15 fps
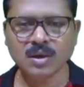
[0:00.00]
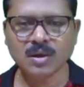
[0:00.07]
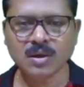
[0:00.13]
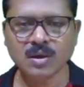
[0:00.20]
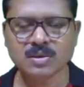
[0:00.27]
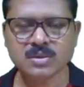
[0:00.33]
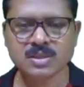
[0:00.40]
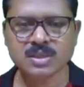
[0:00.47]

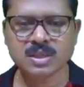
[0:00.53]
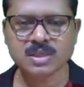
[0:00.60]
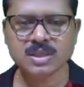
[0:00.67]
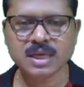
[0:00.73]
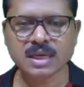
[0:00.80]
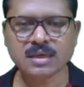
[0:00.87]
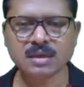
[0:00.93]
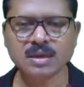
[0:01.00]

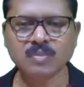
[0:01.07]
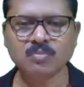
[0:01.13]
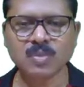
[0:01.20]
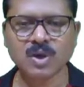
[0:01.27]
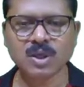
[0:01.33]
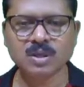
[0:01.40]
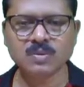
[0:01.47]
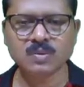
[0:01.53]
oxygen
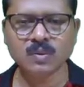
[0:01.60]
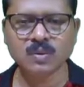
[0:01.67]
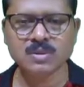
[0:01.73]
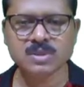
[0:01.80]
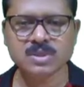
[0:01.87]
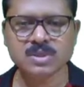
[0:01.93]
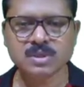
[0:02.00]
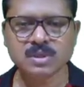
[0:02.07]

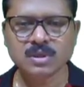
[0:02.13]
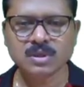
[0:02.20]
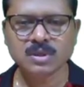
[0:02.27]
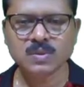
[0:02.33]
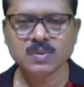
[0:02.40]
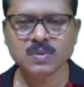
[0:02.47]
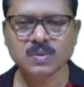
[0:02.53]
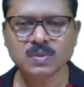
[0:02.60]
molecules
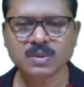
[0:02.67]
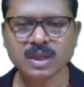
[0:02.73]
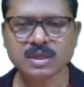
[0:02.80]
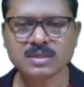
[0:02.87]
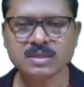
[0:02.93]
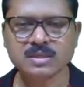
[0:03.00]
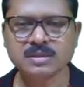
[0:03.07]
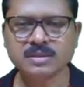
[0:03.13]
through
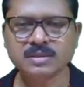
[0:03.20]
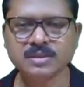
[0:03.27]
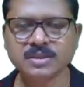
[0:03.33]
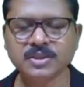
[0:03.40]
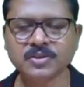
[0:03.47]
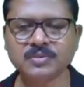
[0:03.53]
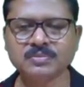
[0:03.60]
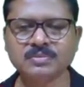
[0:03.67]
this
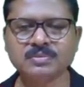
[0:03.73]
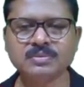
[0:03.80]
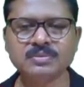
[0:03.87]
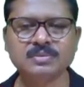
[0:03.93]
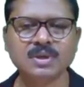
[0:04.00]
tube.